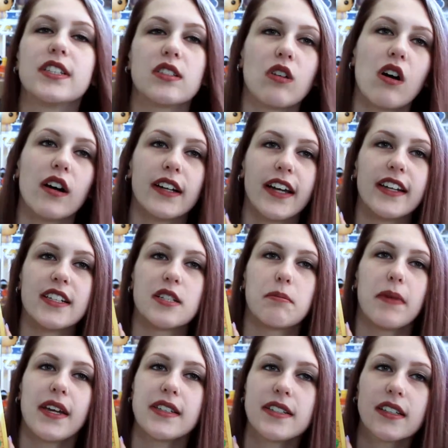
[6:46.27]
Zong, and it's
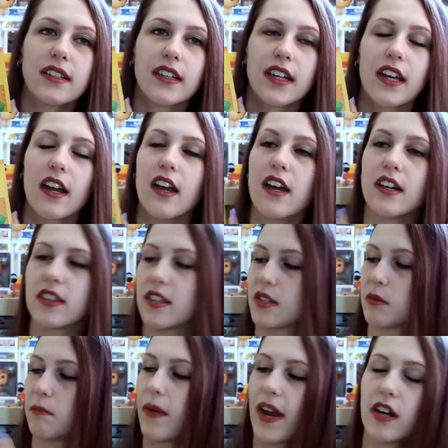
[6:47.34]
basically this
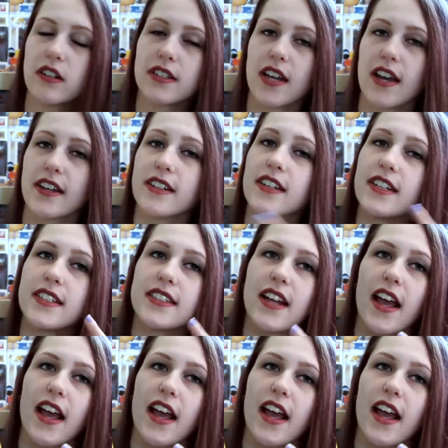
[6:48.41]
bear scientist